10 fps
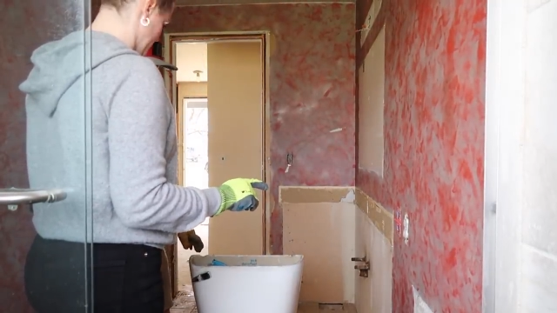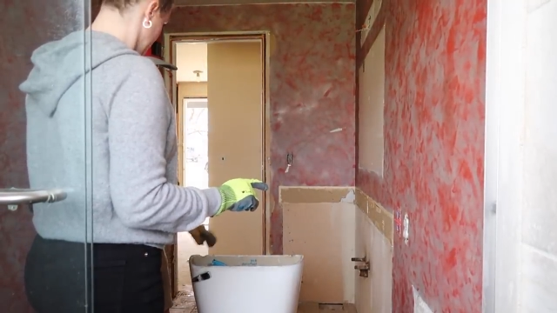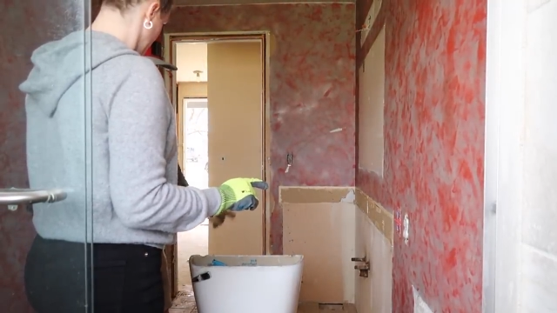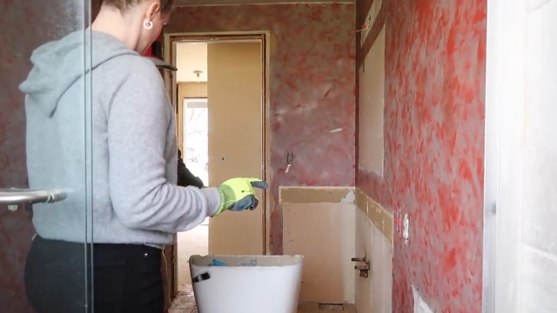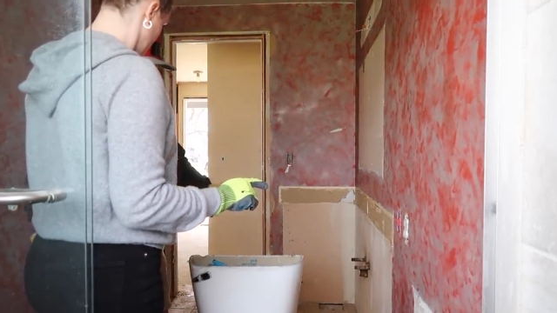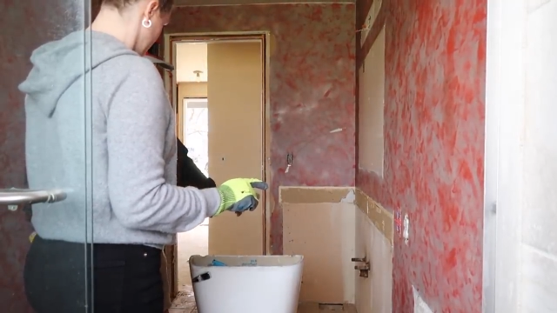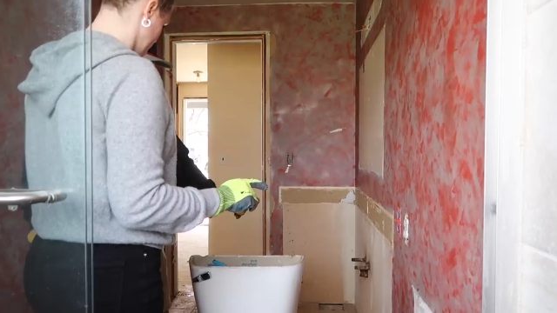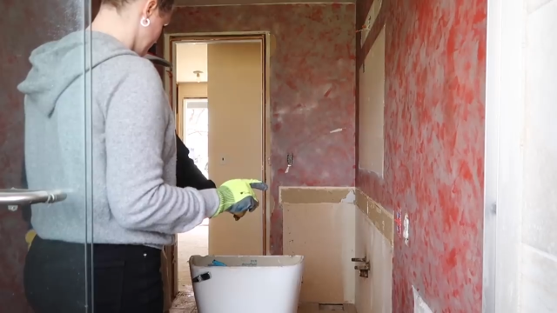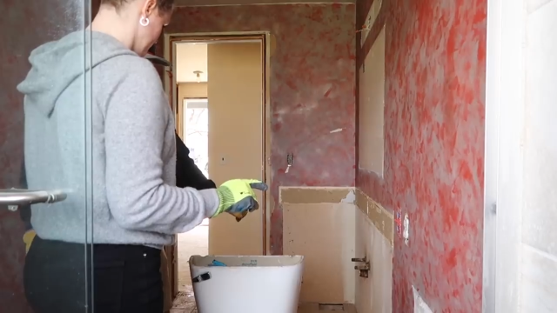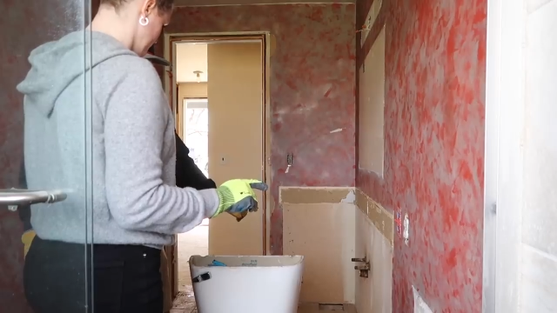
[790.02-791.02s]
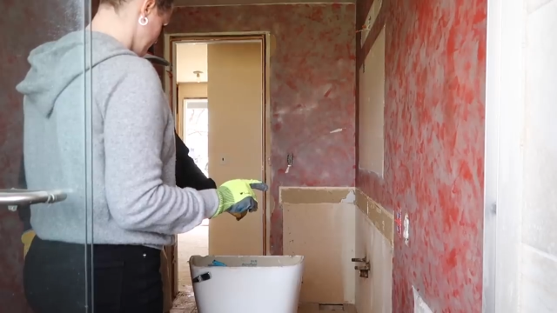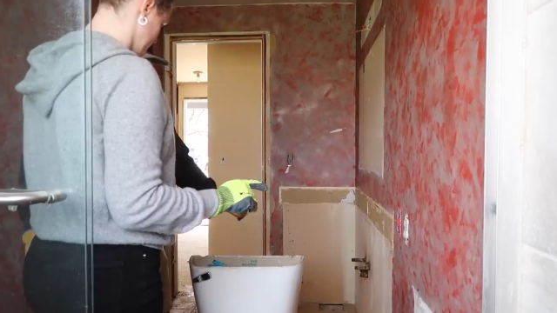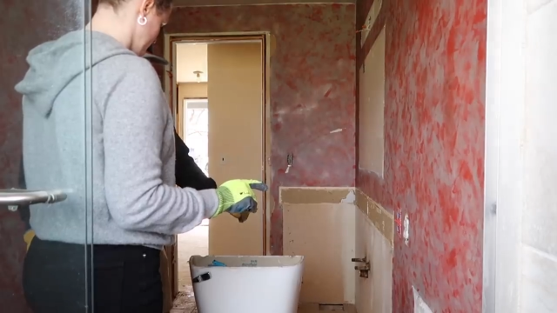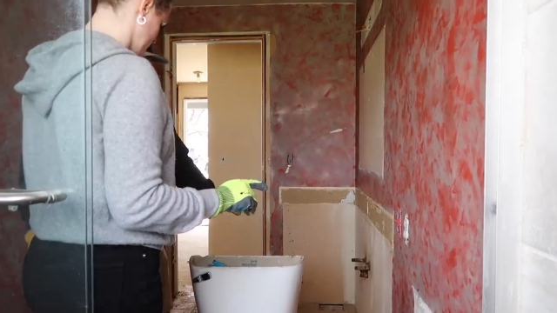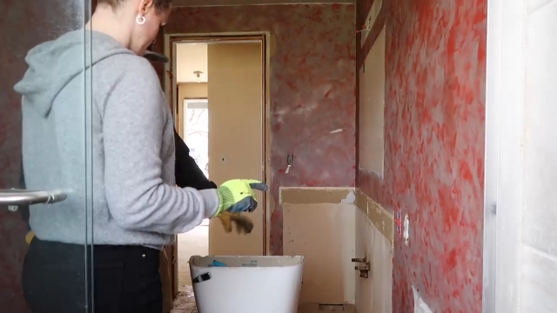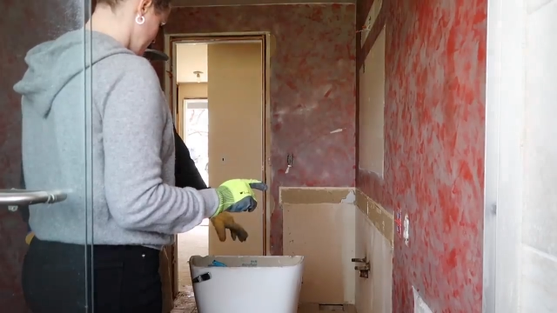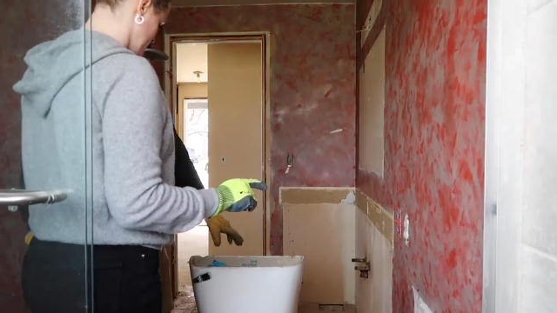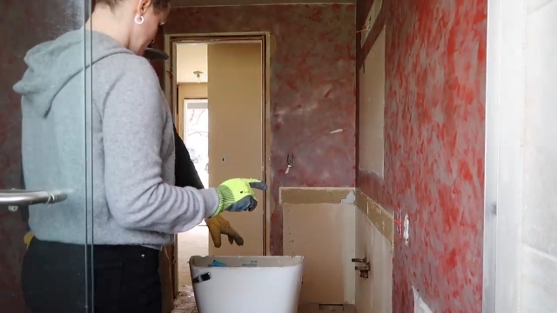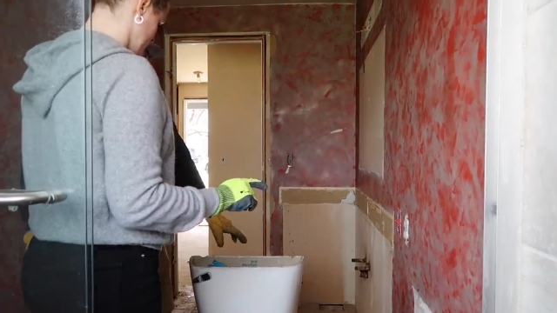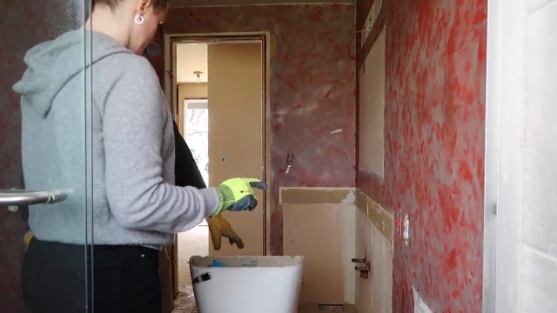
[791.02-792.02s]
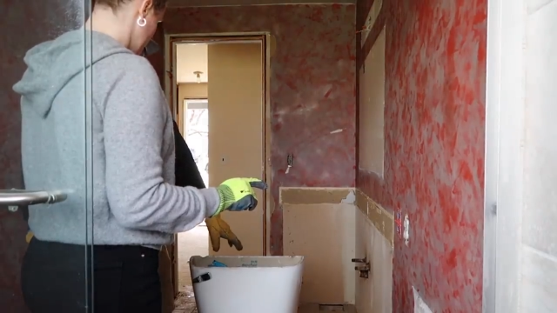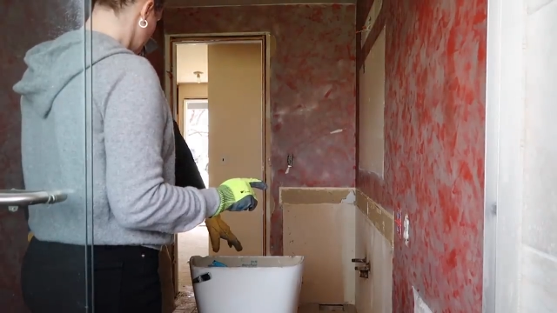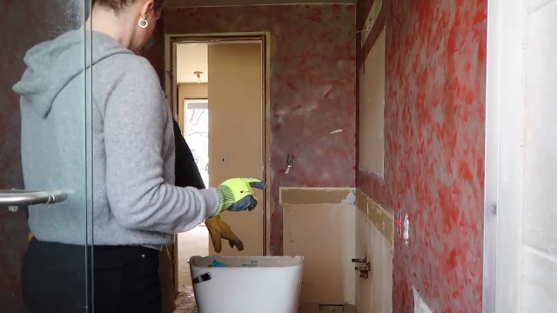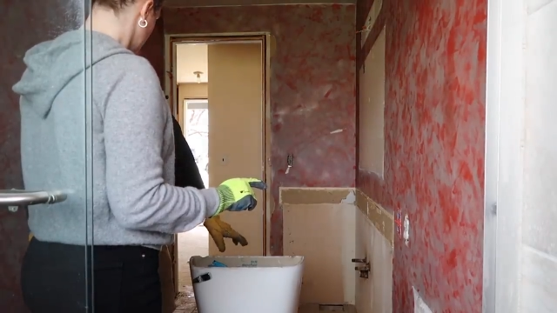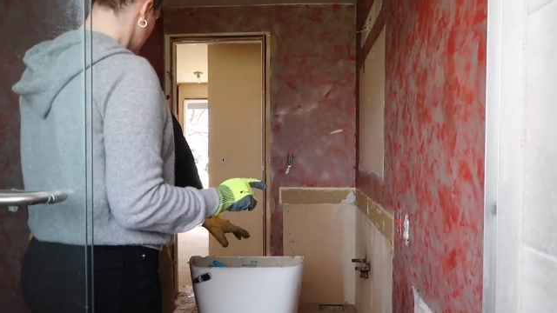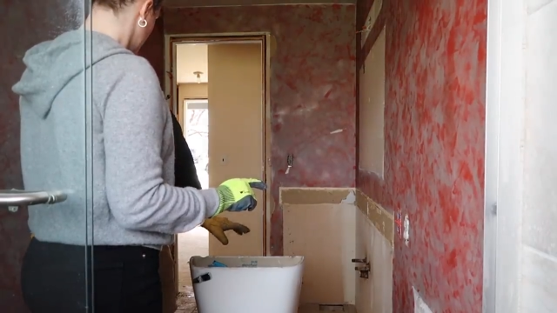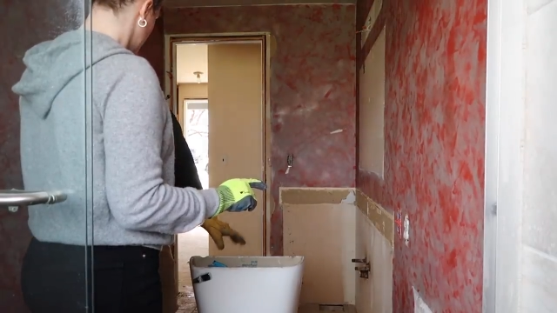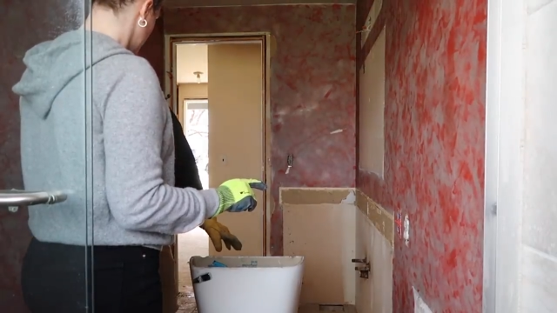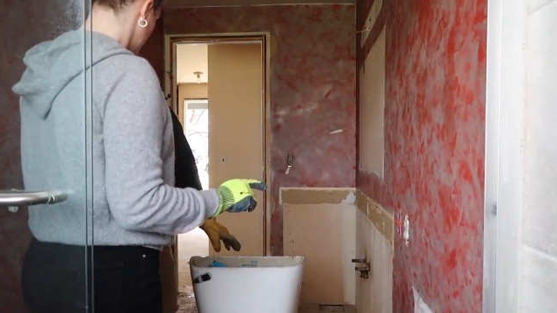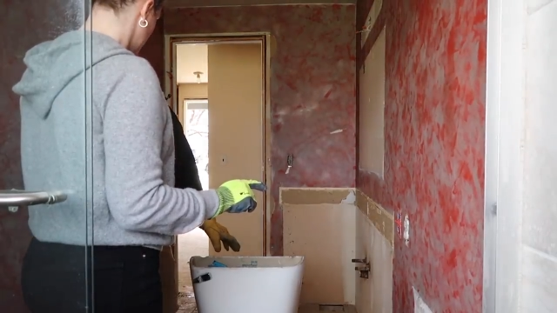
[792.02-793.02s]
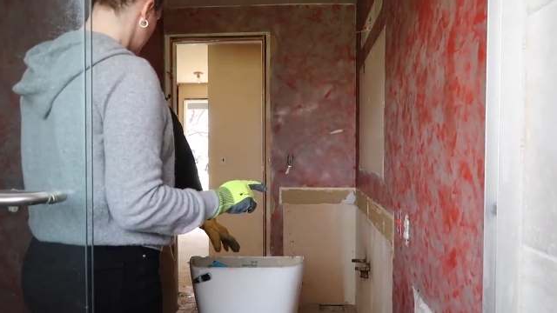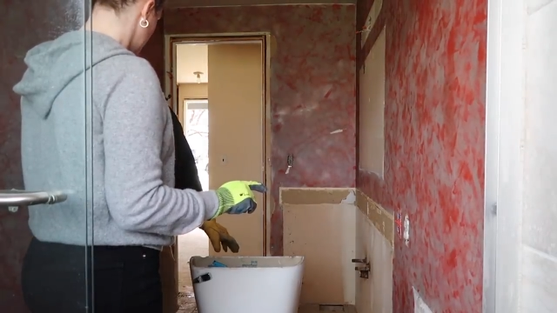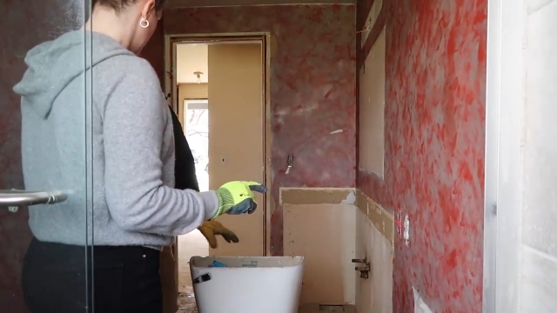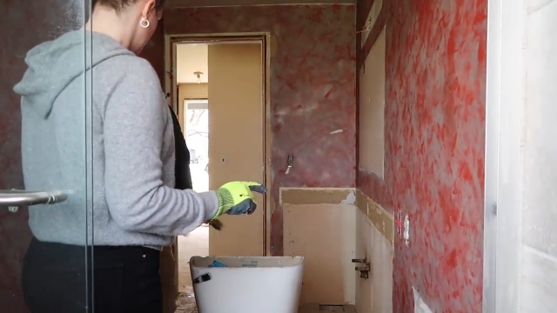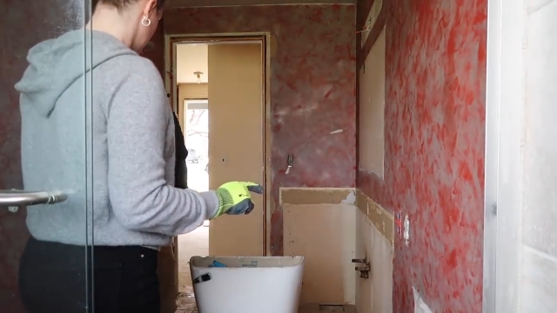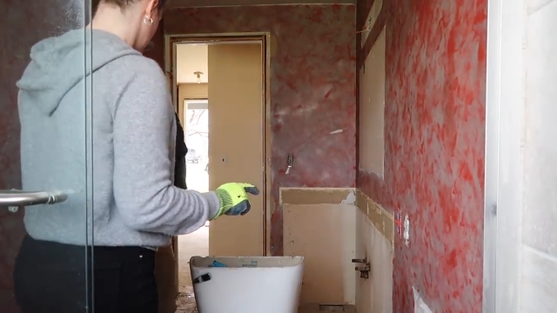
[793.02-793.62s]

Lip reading: (no speaker visible)